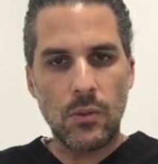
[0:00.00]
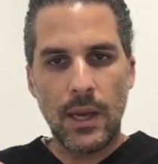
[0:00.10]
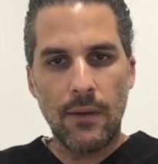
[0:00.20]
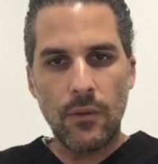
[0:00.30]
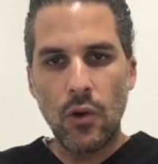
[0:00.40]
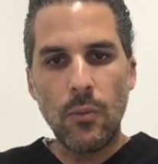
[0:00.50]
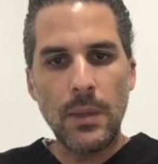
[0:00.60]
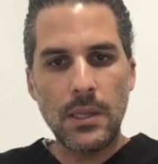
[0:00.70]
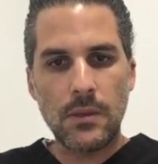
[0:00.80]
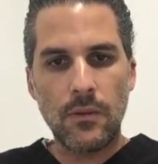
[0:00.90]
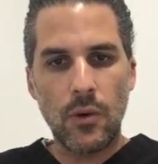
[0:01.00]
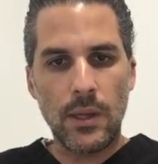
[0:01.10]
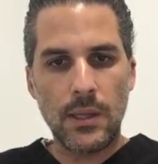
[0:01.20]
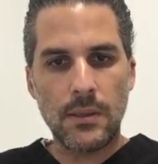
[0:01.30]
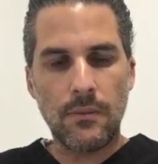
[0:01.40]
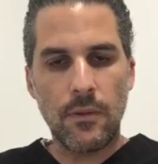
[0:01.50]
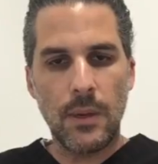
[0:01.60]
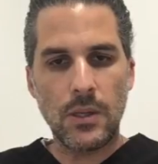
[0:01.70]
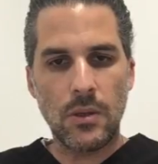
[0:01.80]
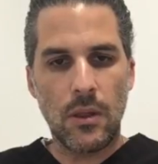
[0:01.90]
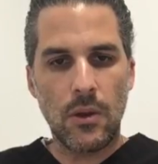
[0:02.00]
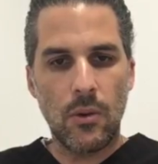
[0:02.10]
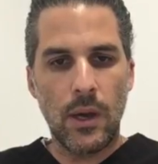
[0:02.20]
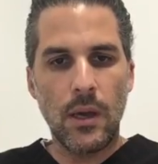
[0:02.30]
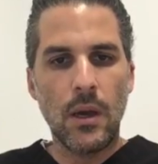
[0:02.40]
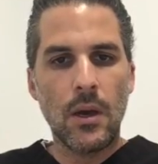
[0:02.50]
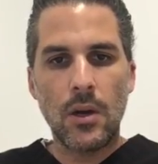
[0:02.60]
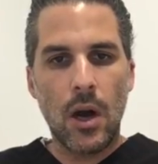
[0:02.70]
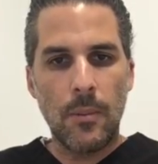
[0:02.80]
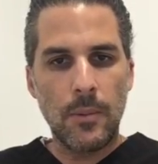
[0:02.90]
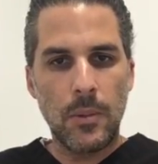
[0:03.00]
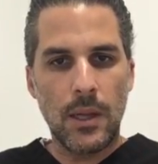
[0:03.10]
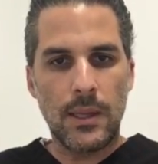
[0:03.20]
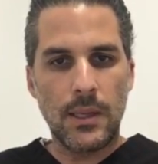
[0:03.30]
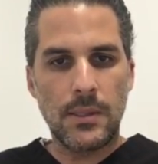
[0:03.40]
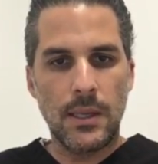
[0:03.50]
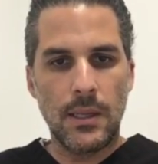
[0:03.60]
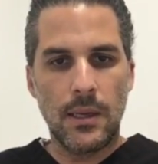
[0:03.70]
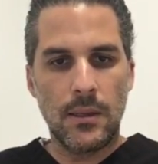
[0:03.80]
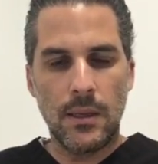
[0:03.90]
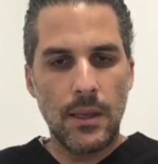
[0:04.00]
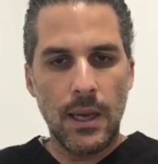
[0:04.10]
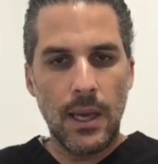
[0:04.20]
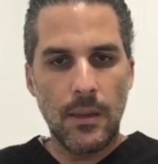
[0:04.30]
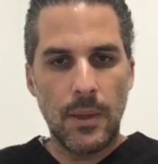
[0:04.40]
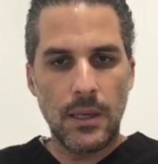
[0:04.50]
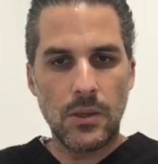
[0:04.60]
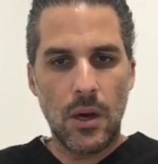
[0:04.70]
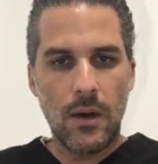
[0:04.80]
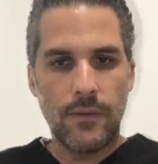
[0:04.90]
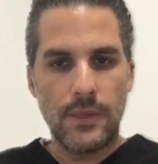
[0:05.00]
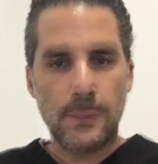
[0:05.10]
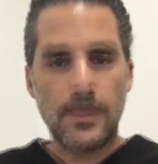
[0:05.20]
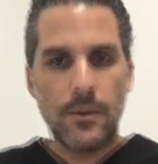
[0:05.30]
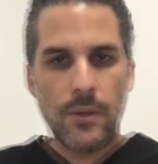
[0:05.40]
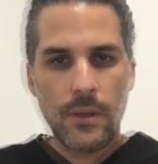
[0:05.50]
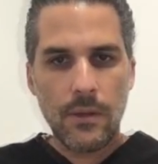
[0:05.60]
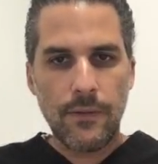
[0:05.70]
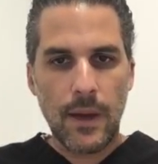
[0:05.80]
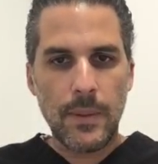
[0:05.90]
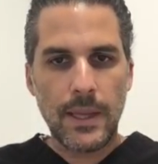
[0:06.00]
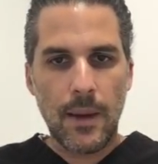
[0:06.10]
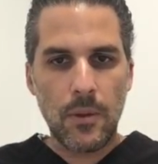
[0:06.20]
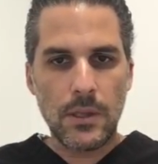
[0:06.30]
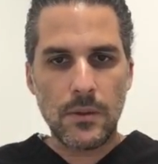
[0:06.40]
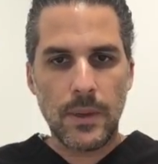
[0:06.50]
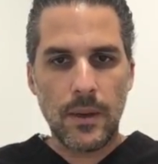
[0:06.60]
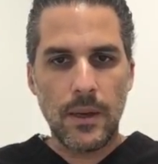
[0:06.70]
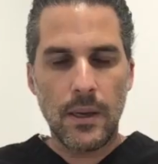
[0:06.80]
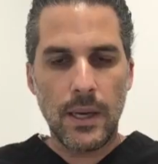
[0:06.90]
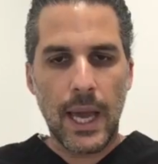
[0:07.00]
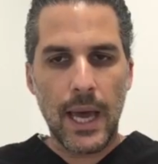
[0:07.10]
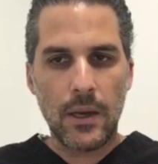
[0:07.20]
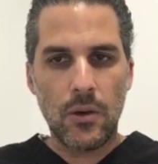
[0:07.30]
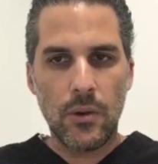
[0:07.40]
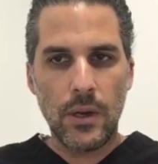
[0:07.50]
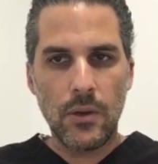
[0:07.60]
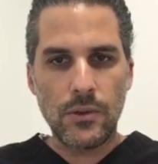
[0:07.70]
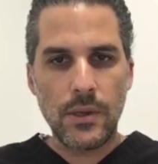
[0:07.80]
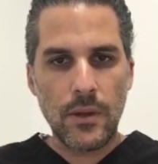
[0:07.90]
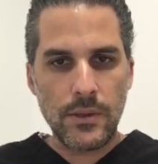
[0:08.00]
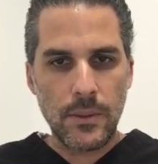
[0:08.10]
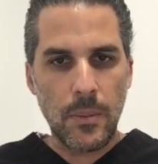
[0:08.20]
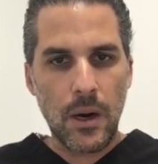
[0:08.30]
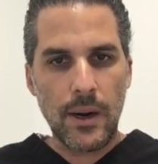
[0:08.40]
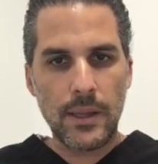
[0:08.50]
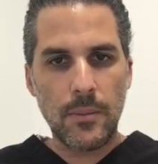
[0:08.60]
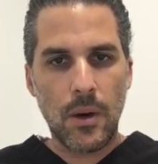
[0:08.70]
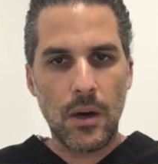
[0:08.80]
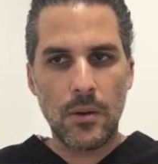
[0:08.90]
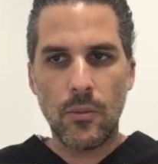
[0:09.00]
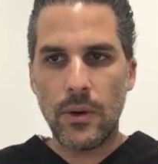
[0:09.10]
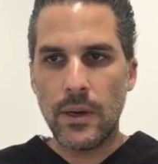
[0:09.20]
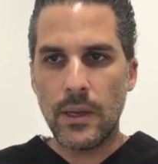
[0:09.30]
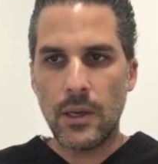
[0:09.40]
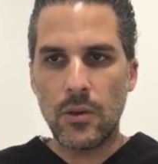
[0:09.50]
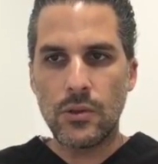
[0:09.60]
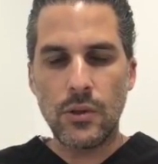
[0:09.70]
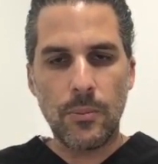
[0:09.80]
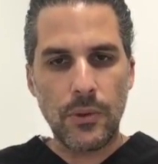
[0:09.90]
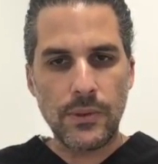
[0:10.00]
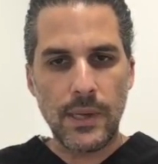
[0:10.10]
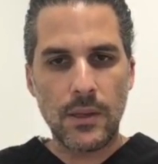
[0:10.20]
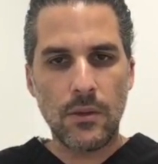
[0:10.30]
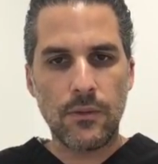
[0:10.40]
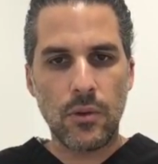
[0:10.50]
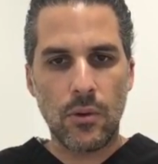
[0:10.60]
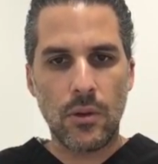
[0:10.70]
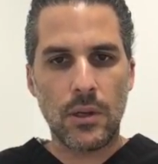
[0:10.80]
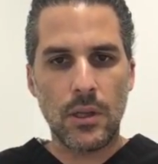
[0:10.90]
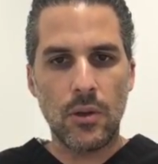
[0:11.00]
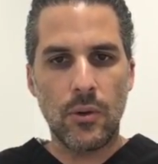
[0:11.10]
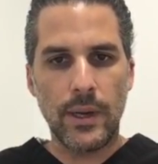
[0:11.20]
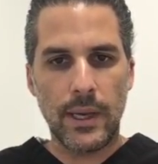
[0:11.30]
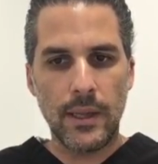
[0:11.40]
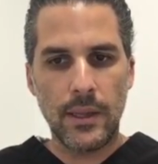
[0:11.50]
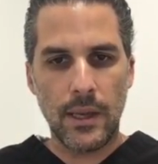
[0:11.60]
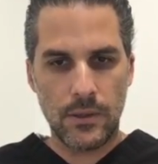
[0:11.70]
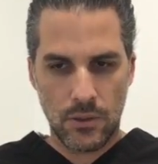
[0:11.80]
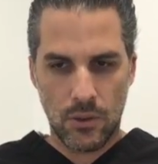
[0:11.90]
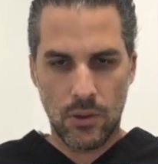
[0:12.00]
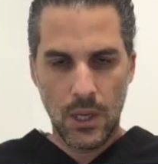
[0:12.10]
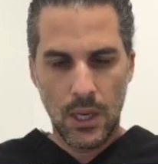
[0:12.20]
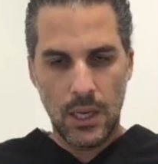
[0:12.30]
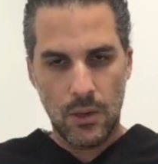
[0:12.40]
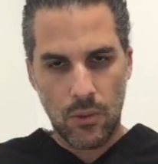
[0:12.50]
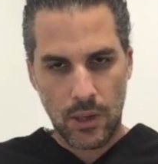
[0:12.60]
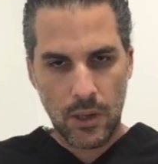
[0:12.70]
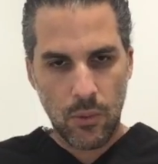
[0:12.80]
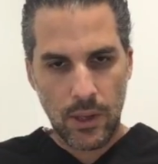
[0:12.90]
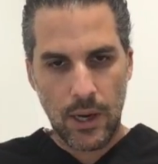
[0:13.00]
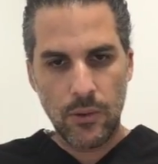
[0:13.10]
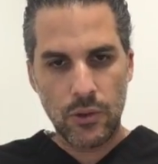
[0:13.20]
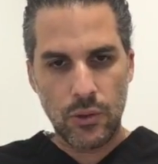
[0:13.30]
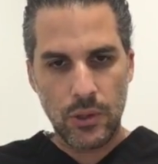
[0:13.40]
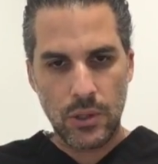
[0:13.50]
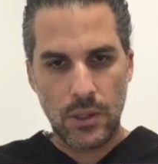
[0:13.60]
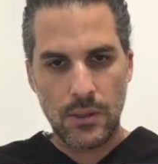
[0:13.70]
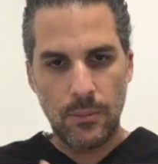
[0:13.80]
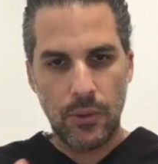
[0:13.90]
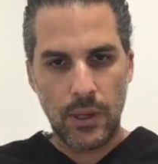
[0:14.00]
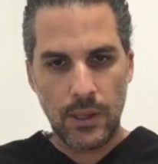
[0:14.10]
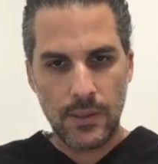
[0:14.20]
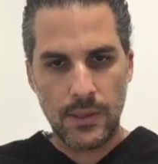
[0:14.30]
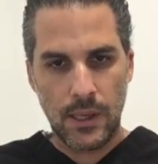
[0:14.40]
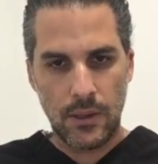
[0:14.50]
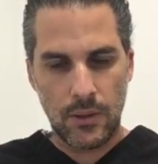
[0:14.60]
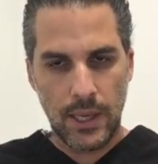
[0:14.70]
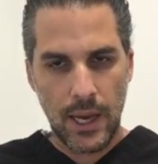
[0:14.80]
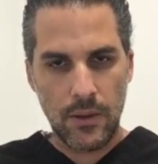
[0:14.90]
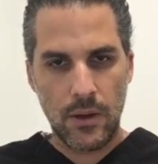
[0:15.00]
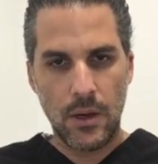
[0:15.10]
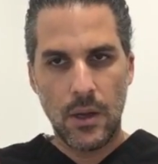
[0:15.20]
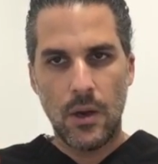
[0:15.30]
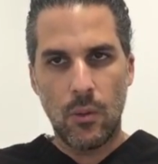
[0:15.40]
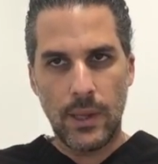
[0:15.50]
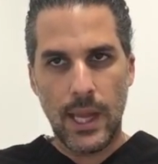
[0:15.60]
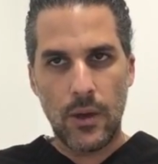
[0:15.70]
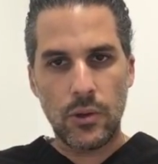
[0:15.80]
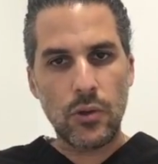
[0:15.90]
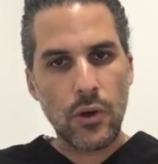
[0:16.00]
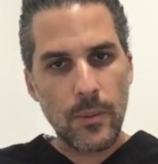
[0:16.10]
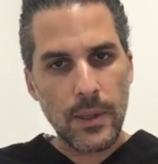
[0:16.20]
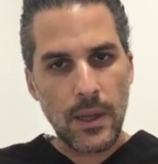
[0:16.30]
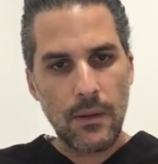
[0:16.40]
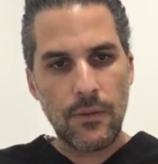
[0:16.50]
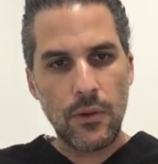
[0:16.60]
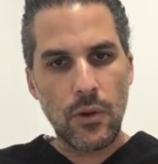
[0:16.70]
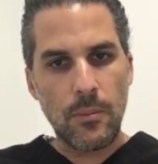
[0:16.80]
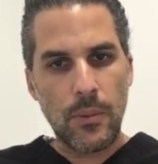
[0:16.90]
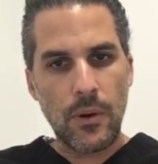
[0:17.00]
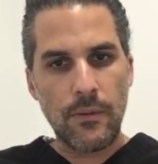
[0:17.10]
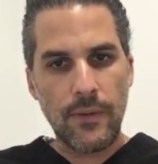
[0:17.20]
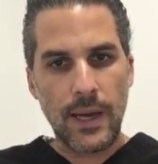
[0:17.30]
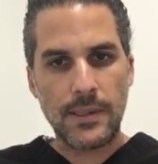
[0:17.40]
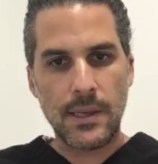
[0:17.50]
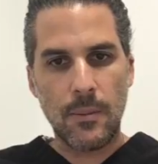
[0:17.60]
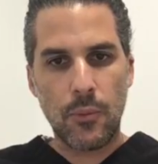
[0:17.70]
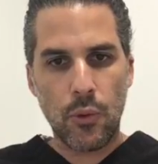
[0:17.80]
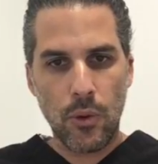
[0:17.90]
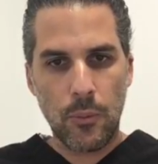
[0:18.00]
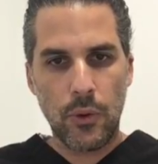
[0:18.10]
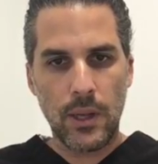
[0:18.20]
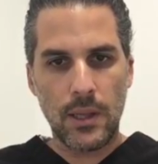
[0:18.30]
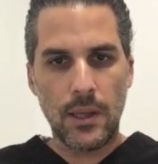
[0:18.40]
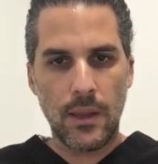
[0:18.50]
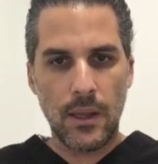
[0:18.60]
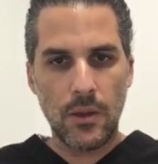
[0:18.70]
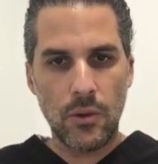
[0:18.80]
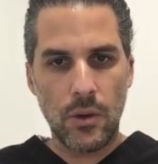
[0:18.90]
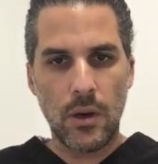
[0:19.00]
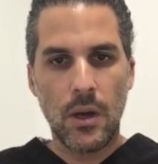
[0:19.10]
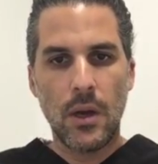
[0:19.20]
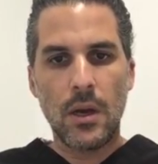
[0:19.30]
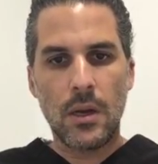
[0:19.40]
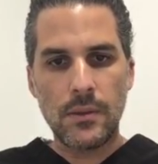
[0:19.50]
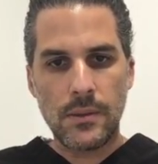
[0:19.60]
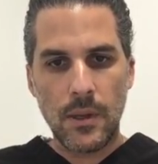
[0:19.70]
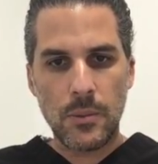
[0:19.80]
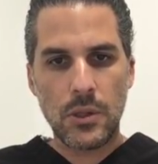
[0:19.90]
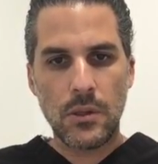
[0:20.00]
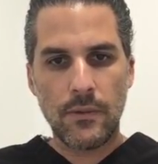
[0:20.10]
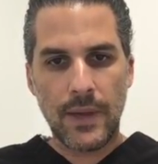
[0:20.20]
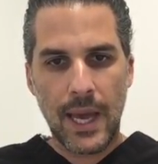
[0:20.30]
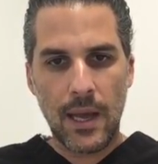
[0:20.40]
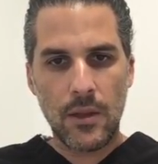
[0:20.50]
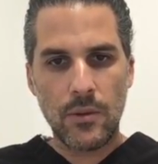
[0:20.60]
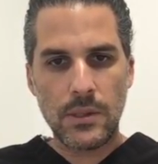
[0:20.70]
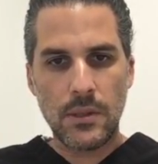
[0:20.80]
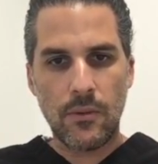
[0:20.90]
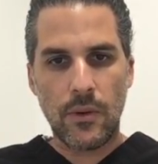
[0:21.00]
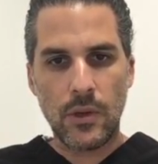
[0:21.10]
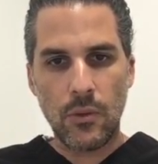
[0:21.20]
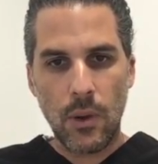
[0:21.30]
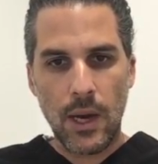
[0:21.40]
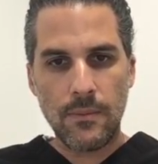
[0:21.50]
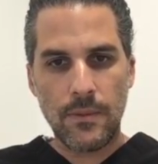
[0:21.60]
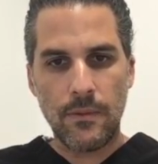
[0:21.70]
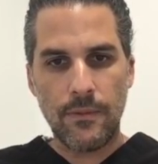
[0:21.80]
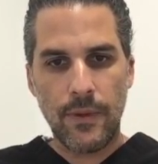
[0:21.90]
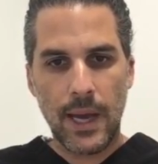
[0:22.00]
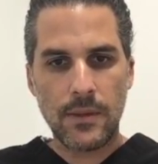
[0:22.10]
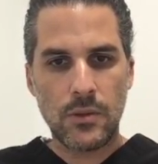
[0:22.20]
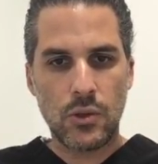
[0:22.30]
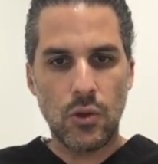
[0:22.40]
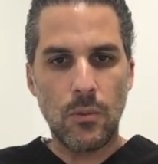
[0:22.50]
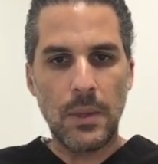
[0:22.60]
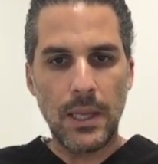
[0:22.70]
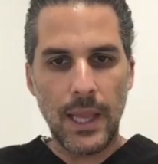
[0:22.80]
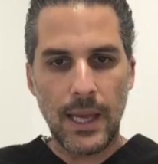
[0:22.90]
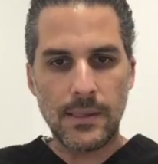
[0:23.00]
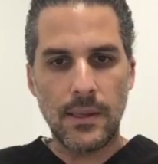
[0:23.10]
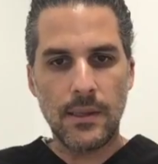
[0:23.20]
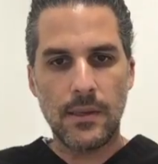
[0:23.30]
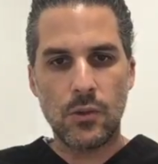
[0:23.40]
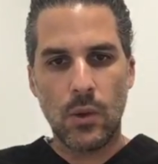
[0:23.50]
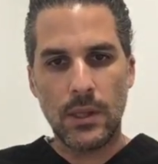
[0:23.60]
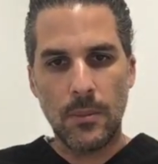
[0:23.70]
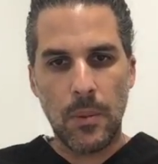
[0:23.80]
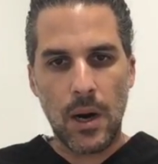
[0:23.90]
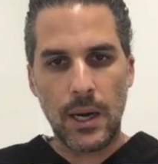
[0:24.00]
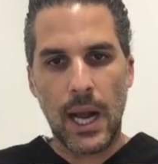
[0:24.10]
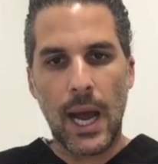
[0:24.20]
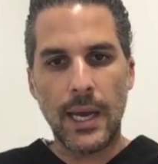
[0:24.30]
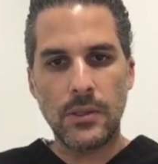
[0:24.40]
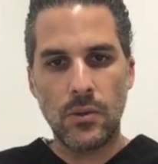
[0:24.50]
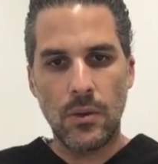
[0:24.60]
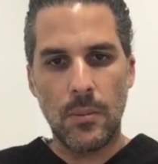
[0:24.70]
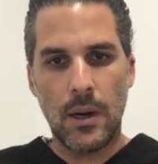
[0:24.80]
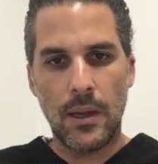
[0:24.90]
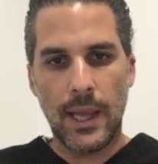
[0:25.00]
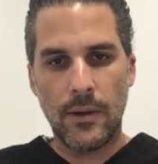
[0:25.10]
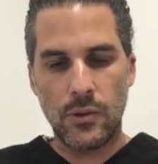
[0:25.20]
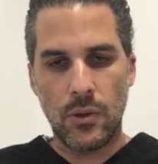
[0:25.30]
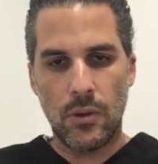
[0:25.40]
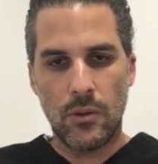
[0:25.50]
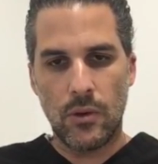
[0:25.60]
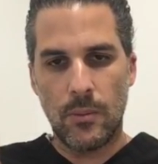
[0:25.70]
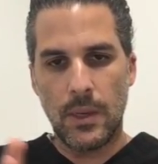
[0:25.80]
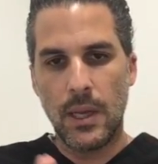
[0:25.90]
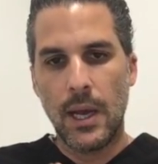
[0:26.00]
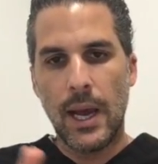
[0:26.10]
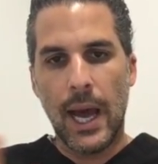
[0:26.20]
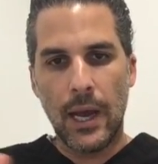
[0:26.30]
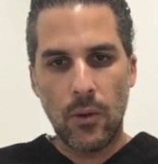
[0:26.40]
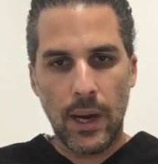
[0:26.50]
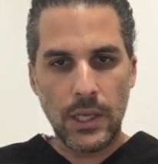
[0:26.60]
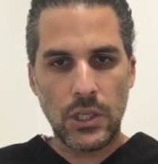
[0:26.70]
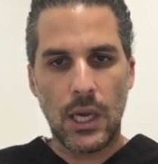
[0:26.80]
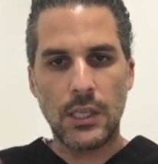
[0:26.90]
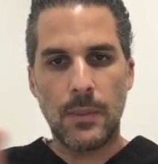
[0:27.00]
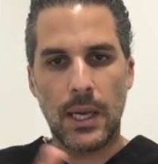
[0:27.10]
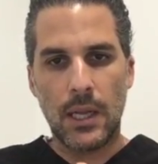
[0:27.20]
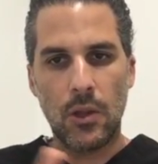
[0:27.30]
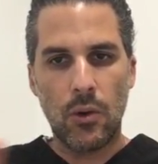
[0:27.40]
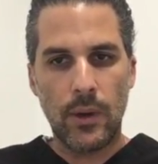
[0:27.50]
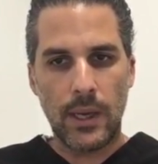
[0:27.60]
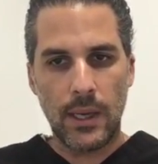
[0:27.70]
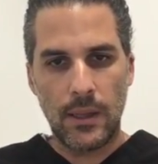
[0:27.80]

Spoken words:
We have no means of knowing this information through a common blood test done at anybody's office. If you stay within the fat metabolism category, you'll see there's a bar at the bottom where it includes your percent of total caloric intake. So in working with our nutritionist and putting this study together, we now determined that if you don't burn fats appropriately, then your consumption of calories derived from fats should be less. And this is what the bar guides you. The bar allows you to determine, how do I change my caloric